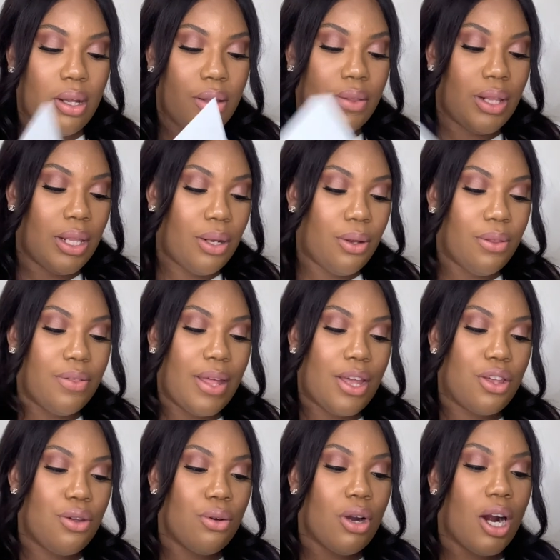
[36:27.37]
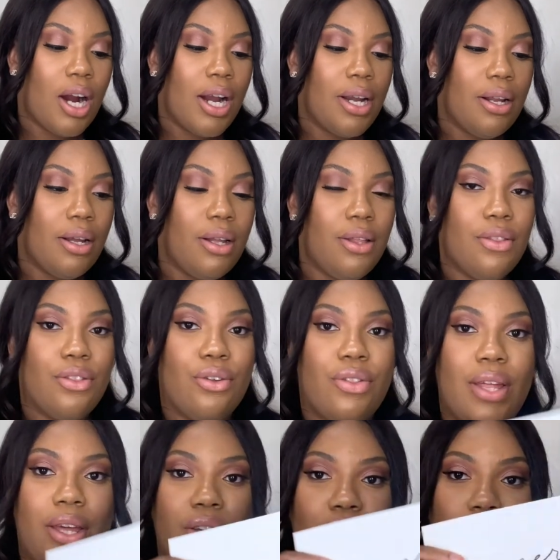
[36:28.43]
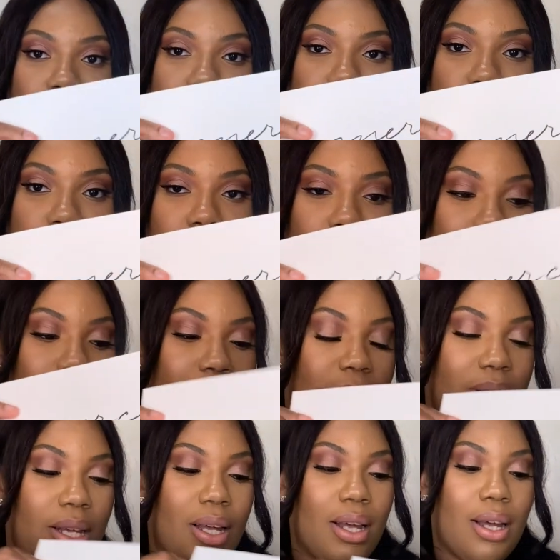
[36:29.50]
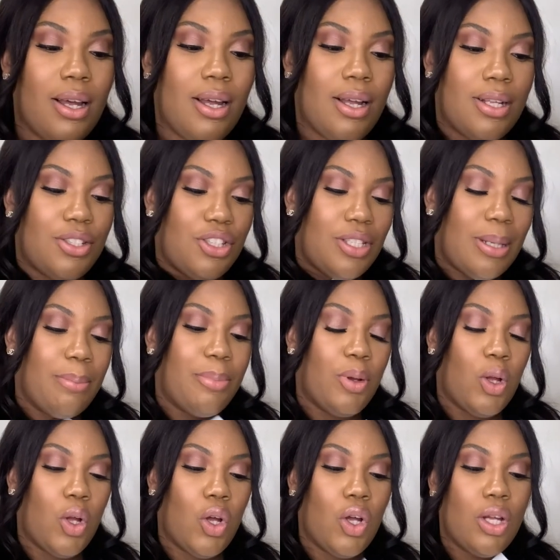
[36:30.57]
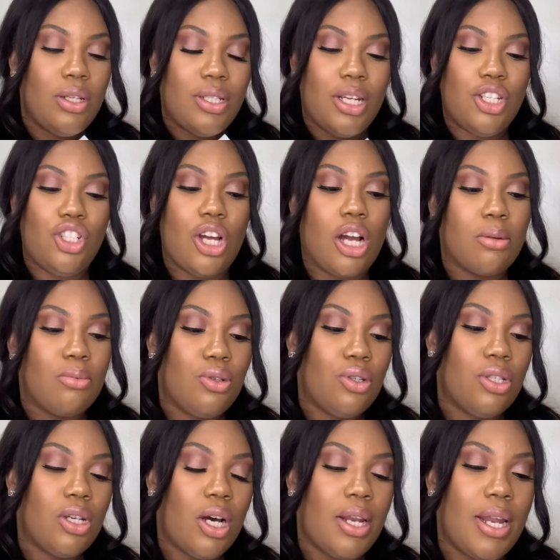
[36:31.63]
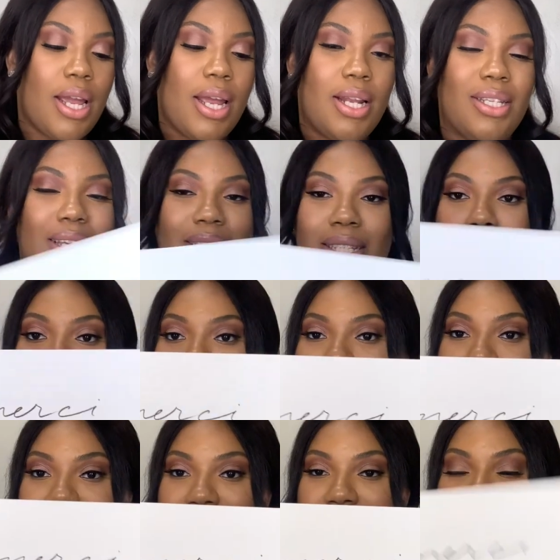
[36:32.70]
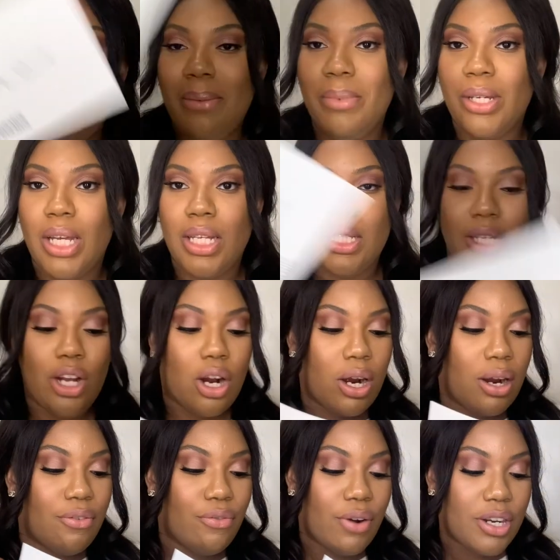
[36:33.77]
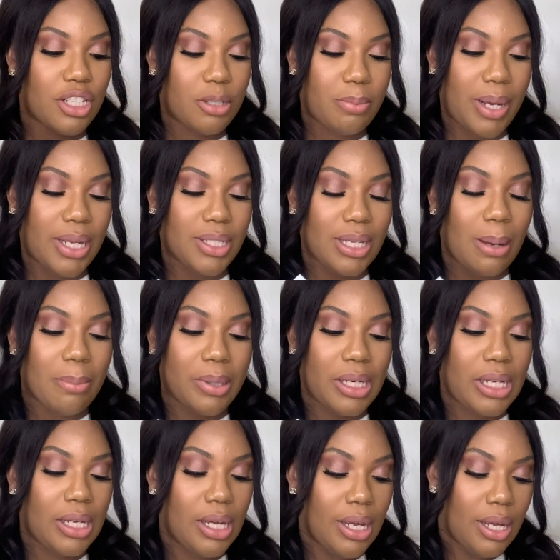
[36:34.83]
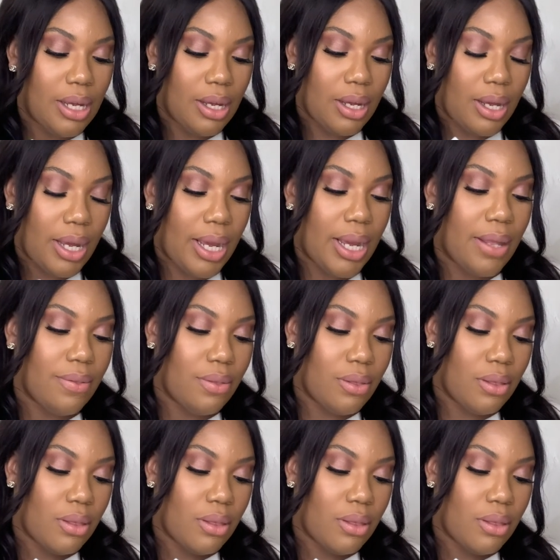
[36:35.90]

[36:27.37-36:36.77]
little thank you card. The thank you card is so adorbs. Simple, says Jacquemus on it and says merci because they are a French-based company. And